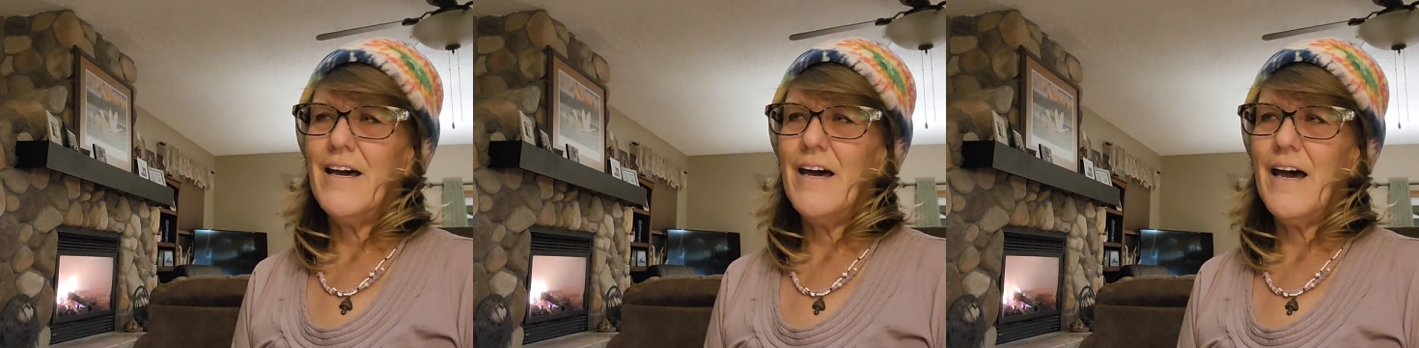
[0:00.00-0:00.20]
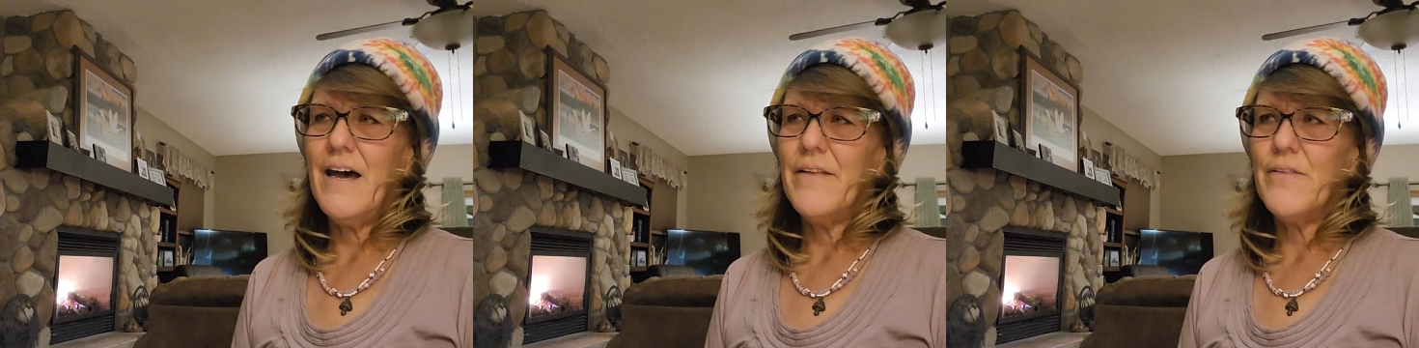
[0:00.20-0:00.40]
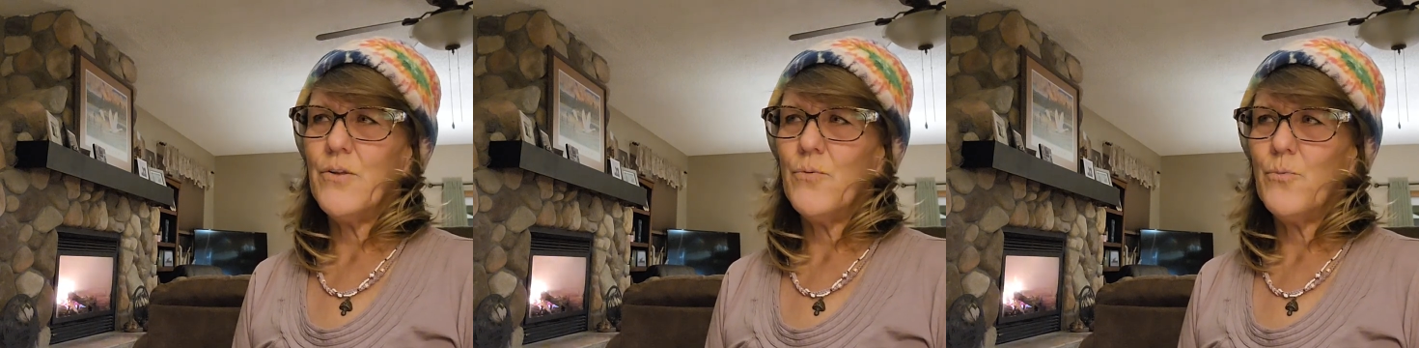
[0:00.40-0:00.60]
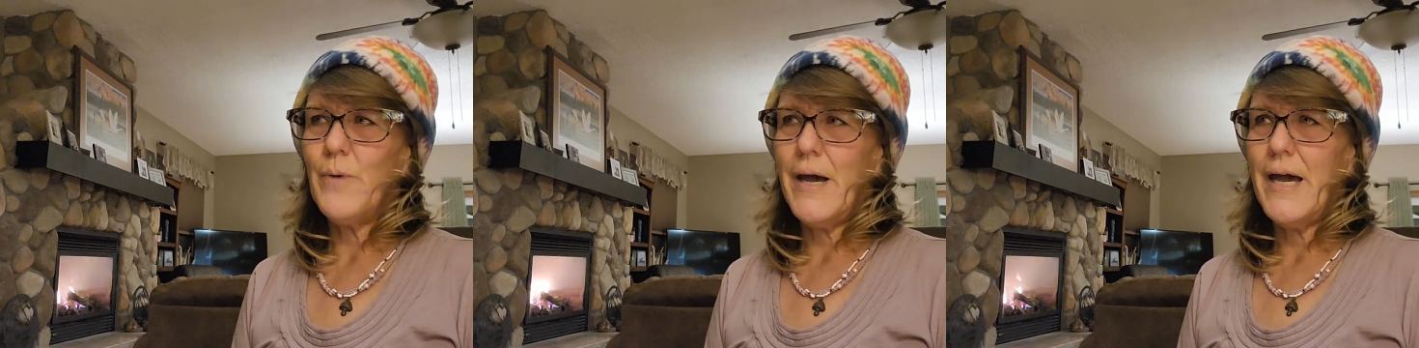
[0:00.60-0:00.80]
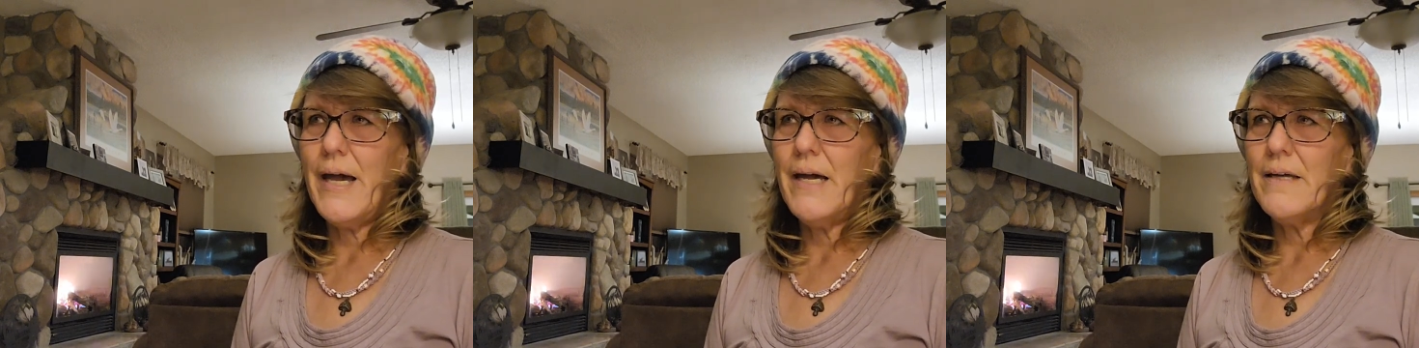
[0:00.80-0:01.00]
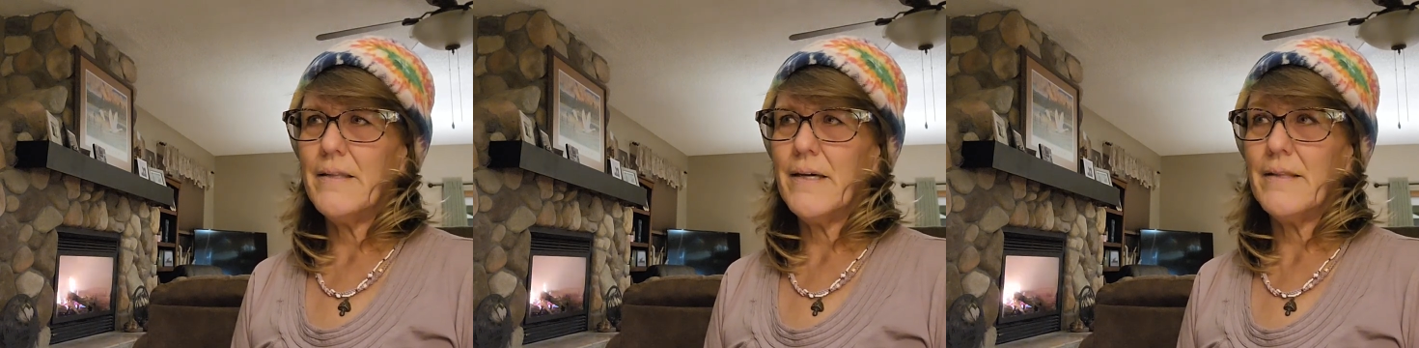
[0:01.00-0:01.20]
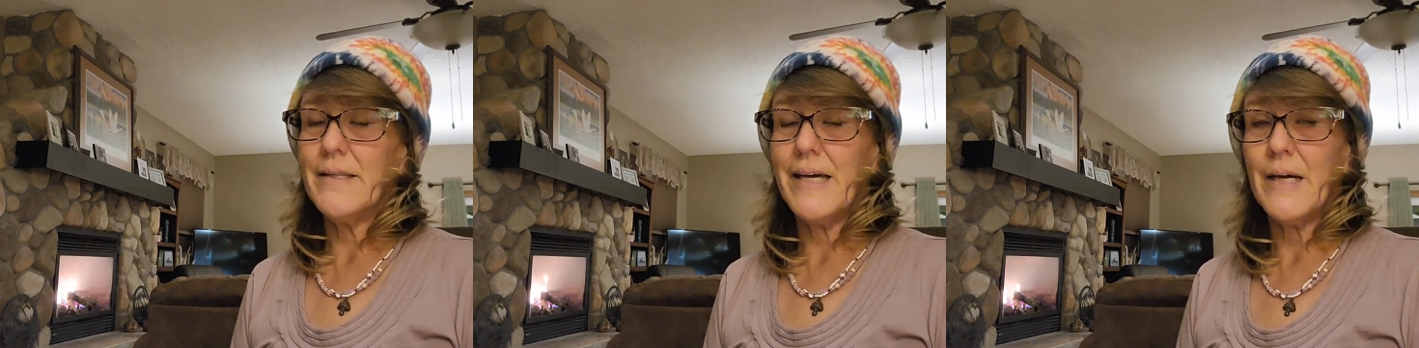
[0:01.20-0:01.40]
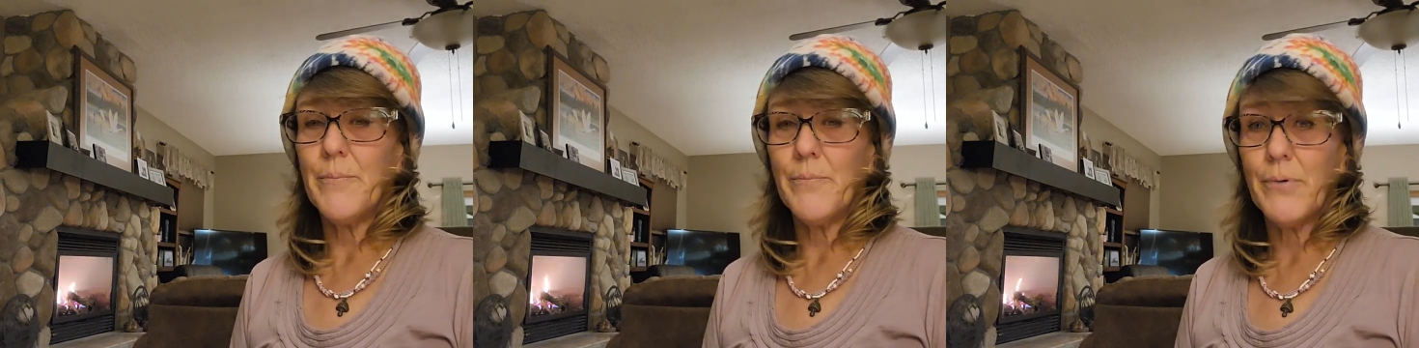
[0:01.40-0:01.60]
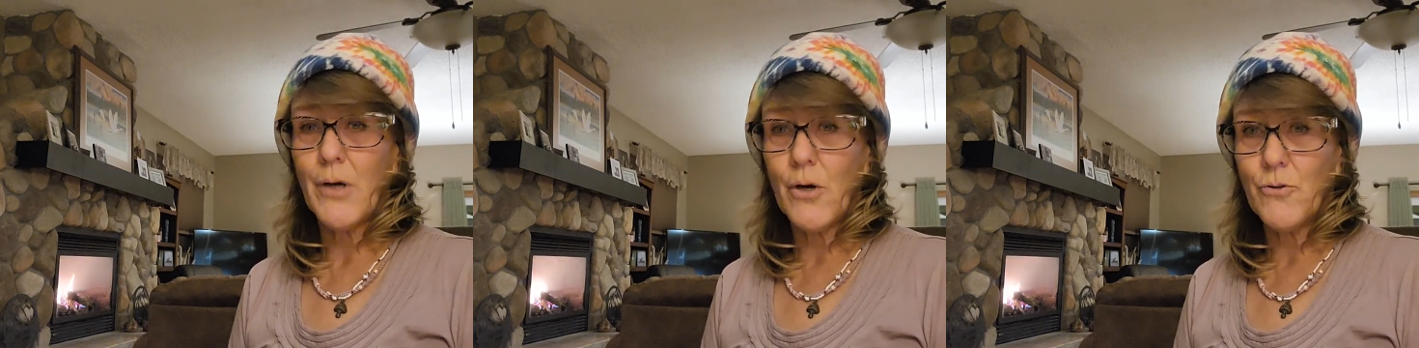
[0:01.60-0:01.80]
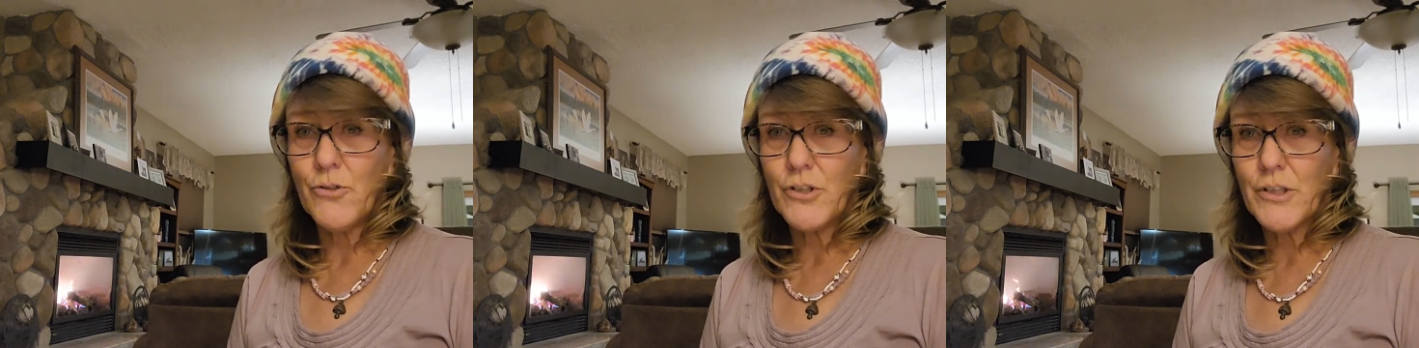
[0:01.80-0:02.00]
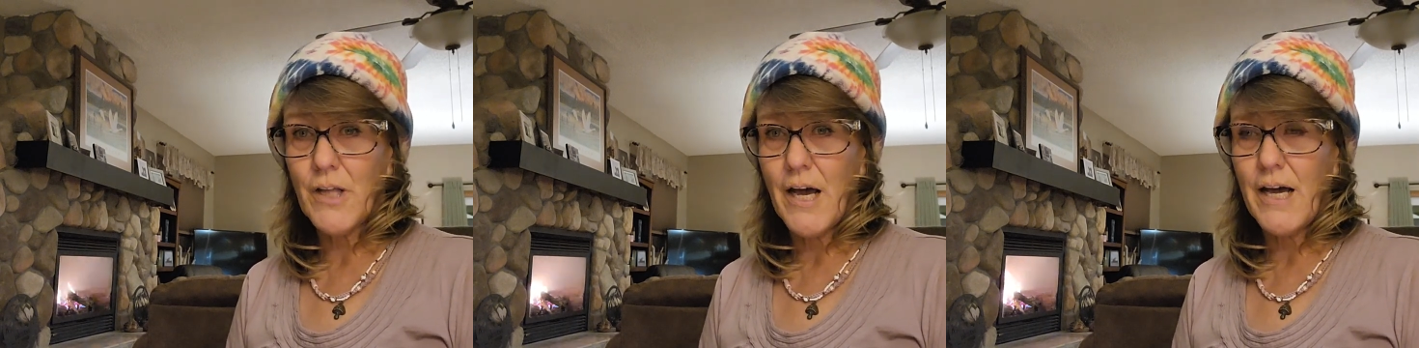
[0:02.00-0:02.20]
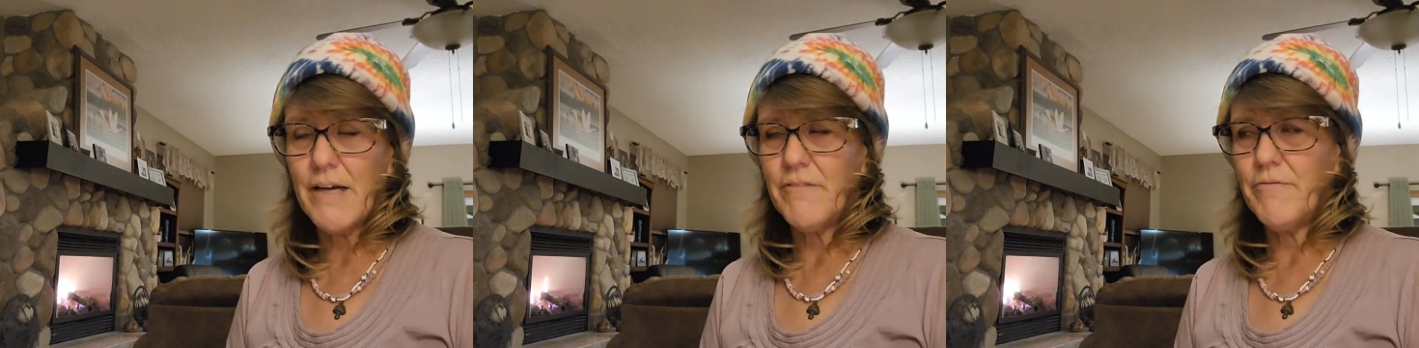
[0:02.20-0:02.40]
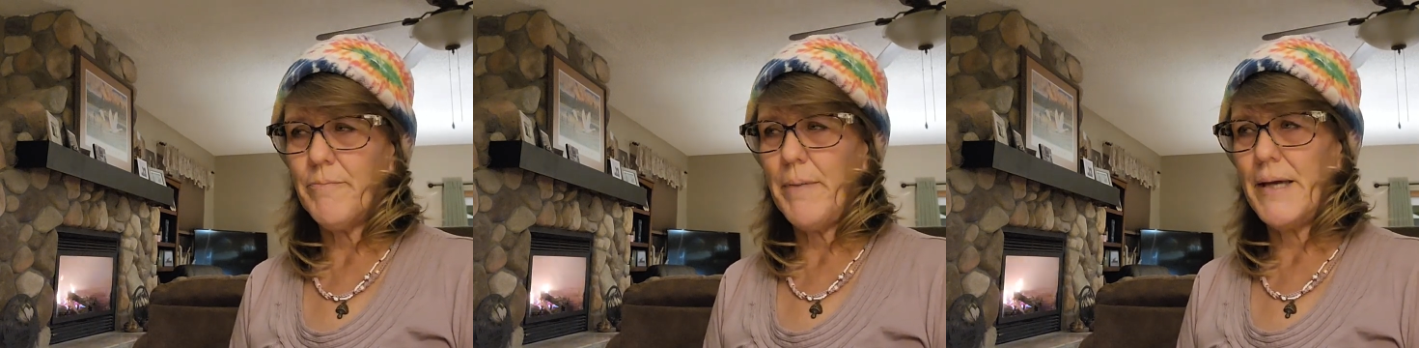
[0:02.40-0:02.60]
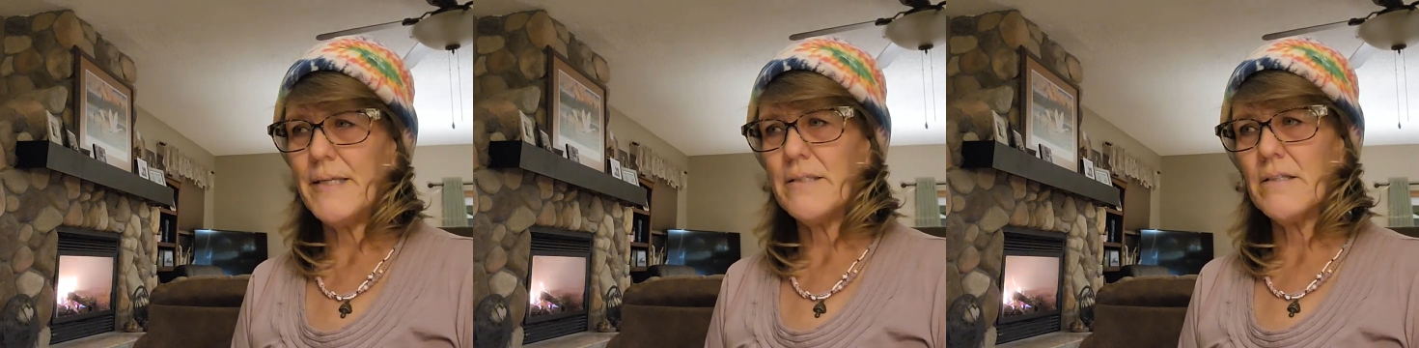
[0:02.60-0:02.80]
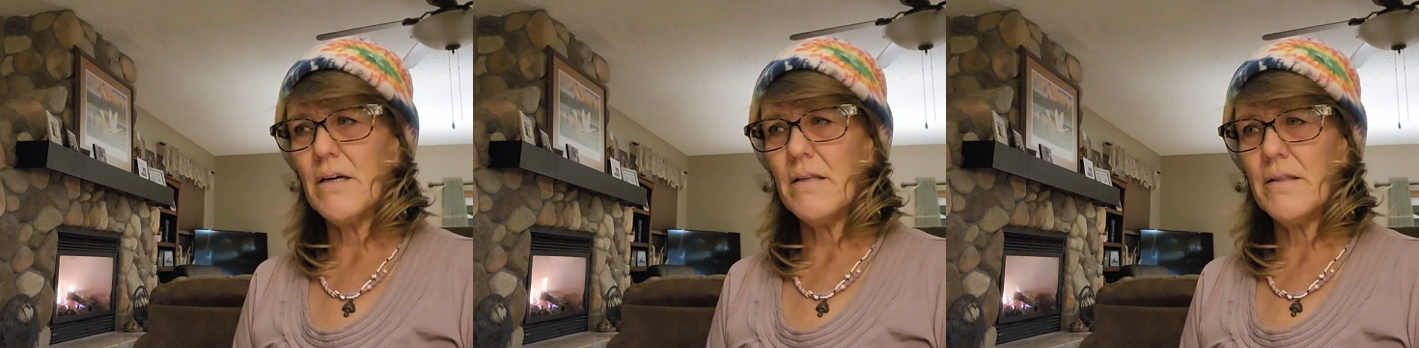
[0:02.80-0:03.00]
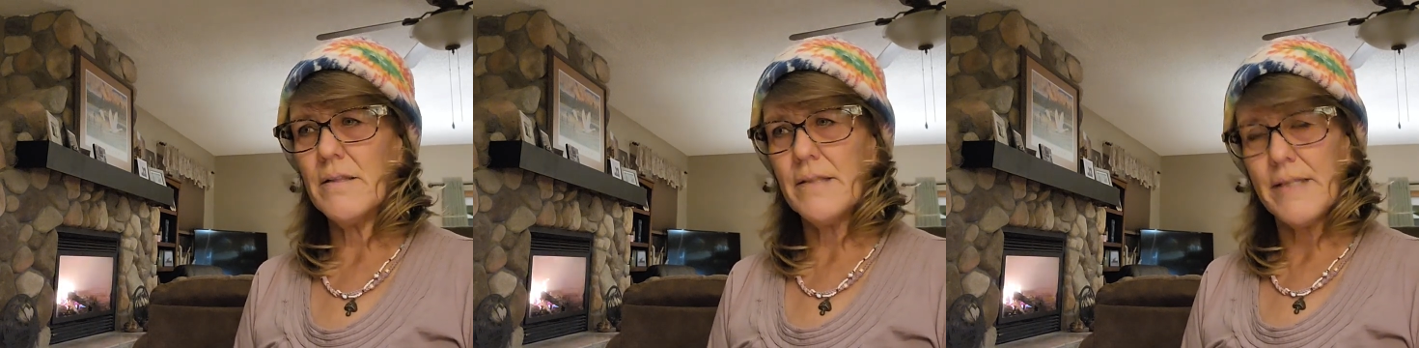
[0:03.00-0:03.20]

and the way that they approach life based on